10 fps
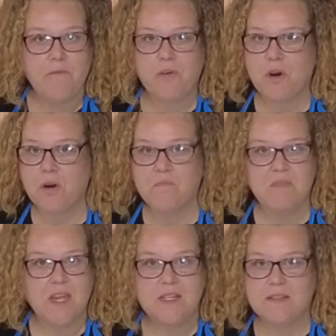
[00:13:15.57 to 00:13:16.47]
for
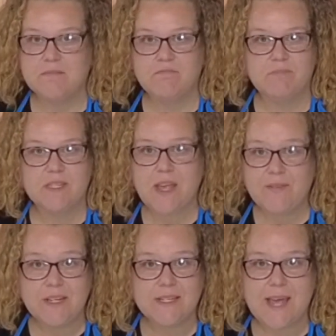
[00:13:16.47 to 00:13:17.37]

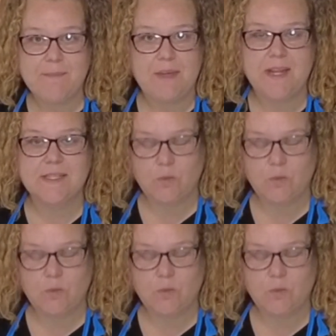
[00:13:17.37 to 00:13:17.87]
7 to 10 minutes.